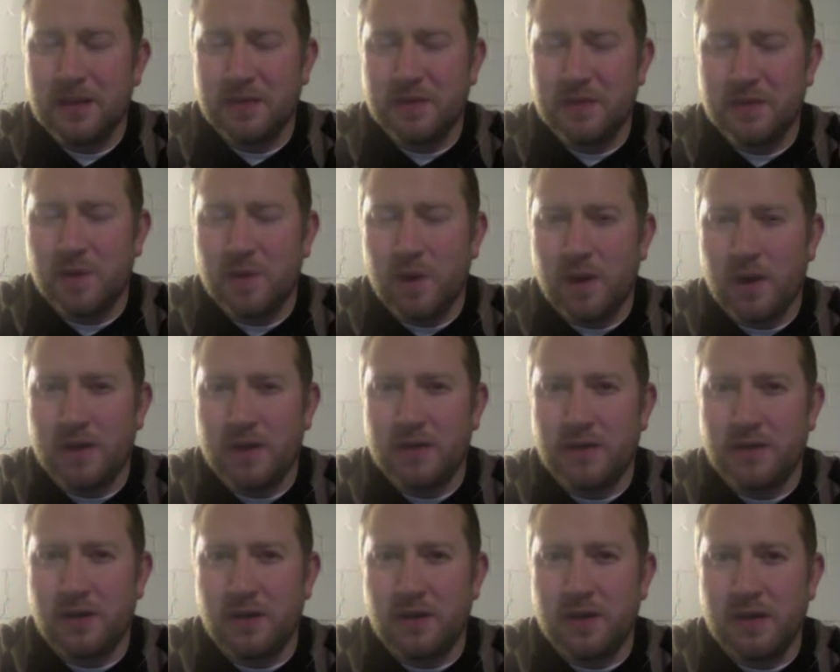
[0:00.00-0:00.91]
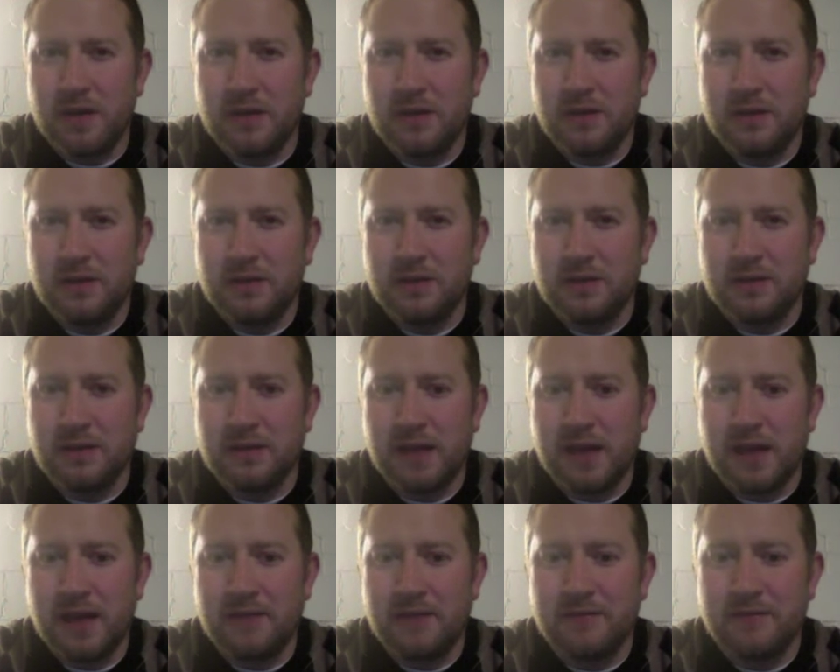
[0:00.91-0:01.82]
quite a journey, this
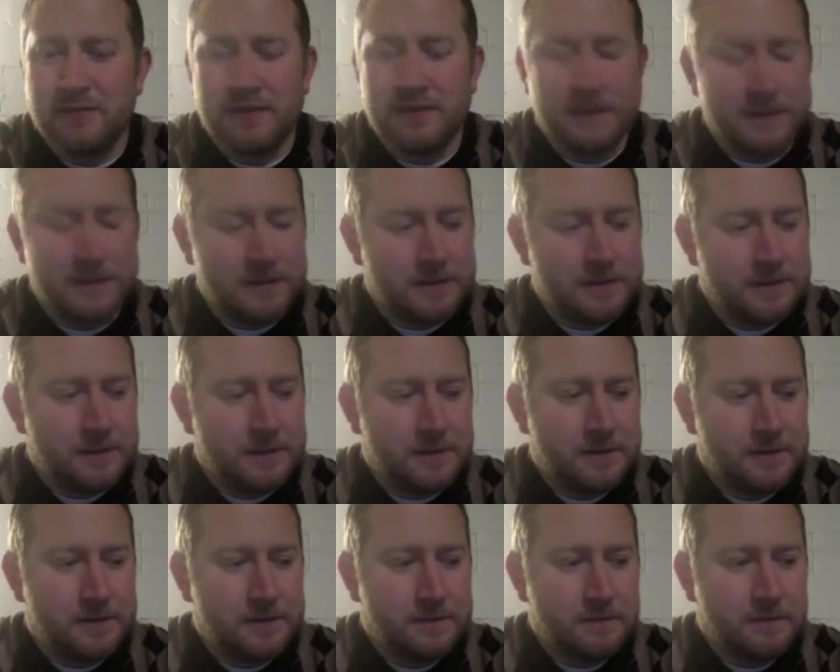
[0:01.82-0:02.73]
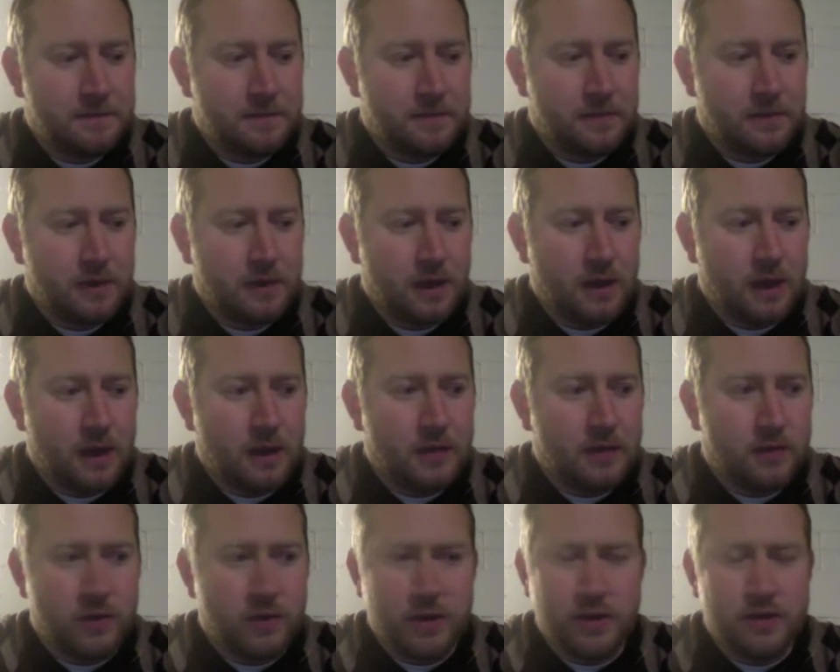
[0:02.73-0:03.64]
life.
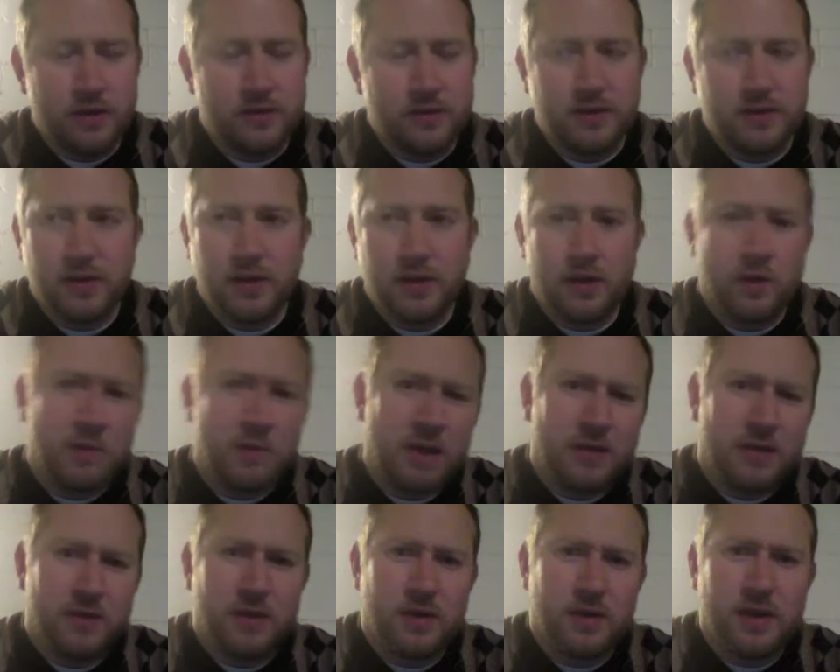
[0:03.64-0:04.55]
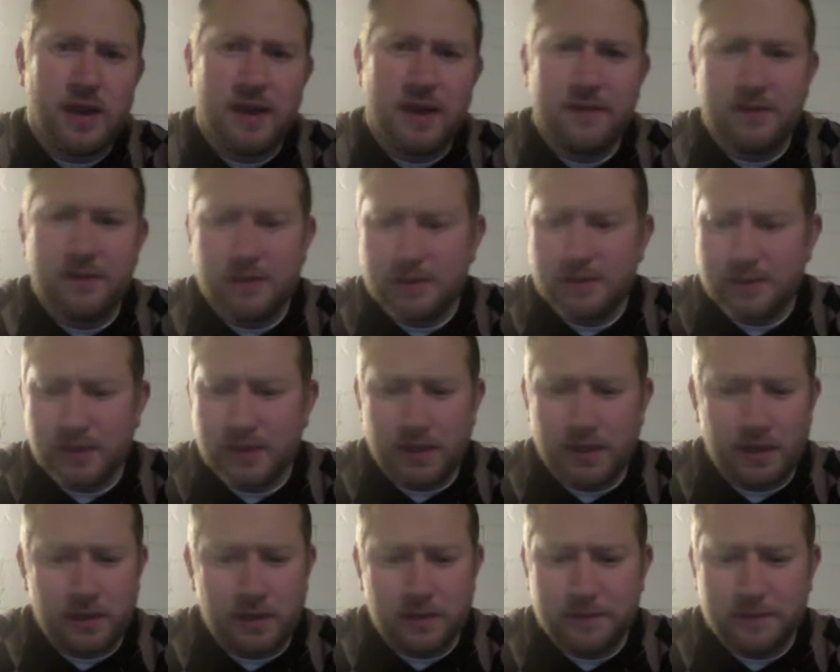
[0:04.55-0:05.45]
3 years ago, about 3.5 years
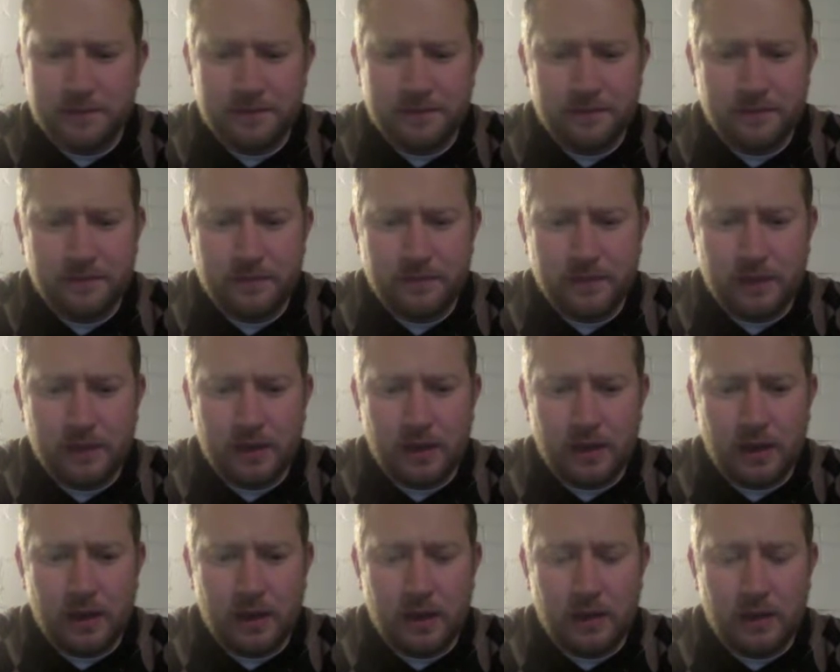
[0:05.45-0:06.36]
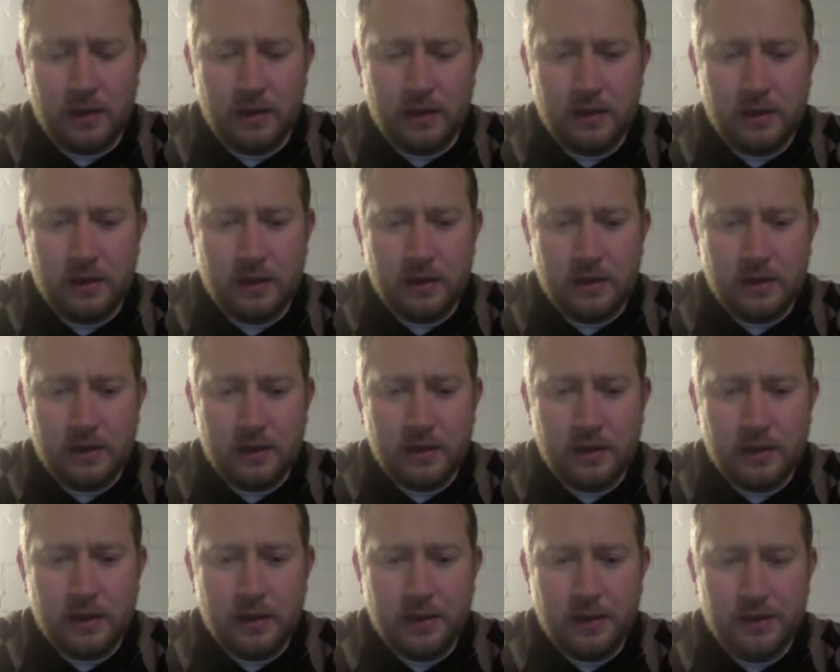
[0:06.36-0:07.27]
ago,
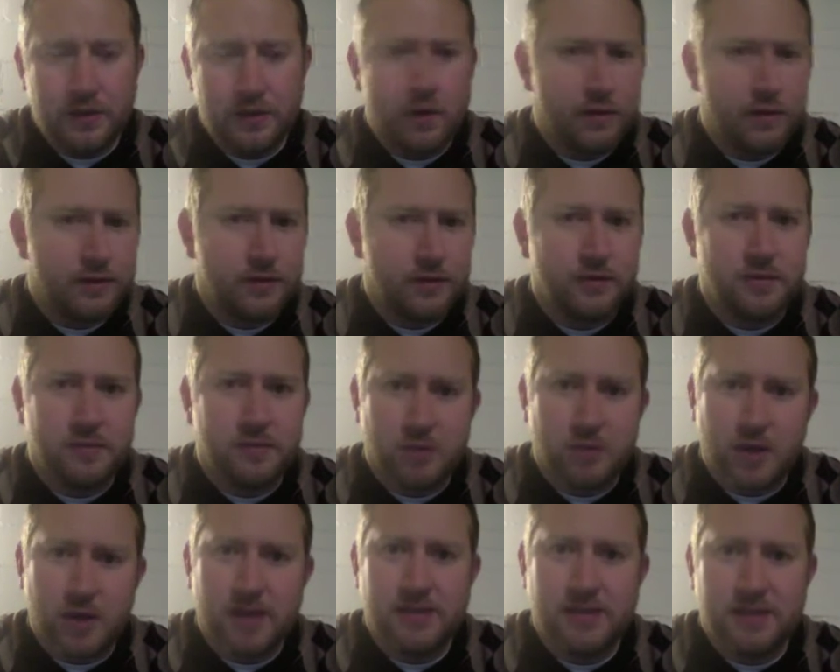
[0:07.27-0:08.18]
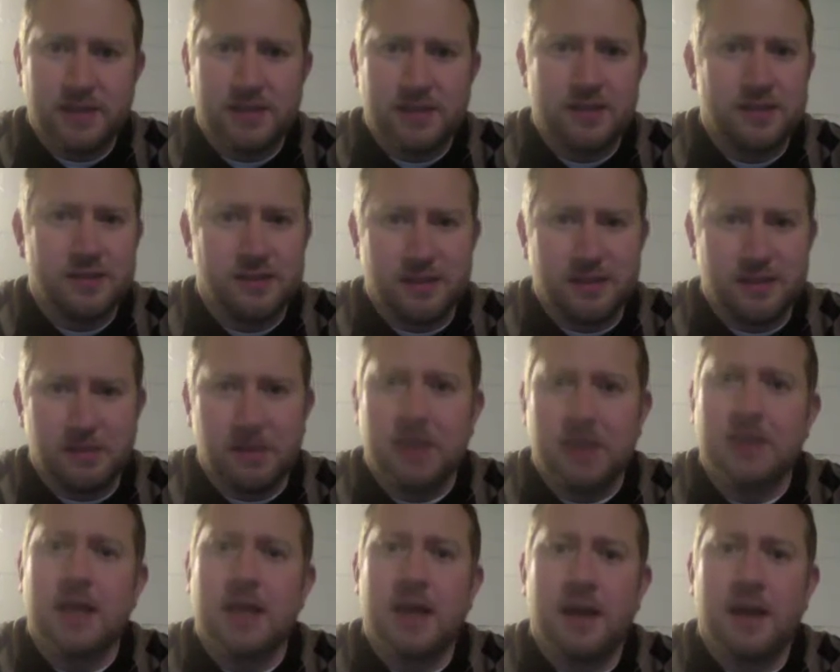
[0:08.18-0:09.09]
I was going through some transitions in my
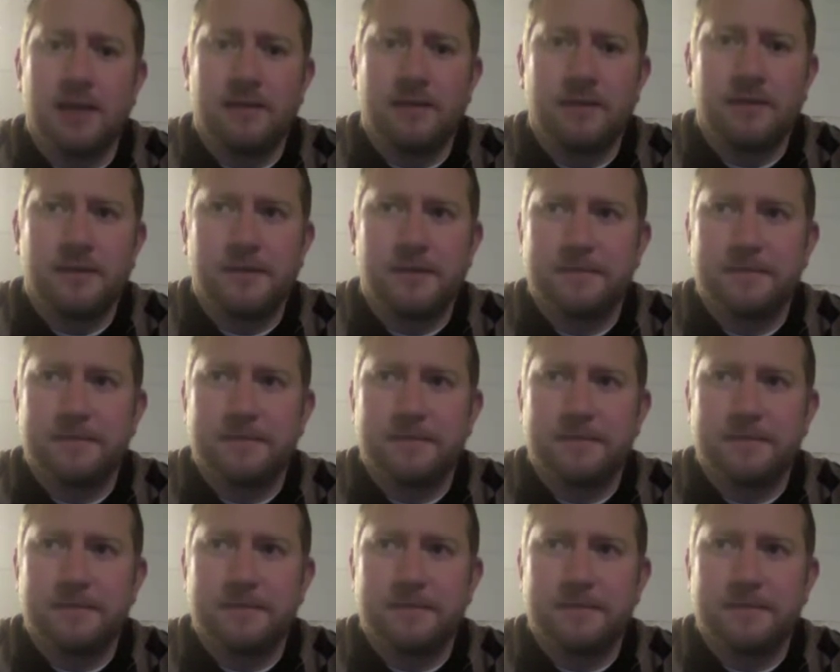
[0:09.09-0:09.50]
life.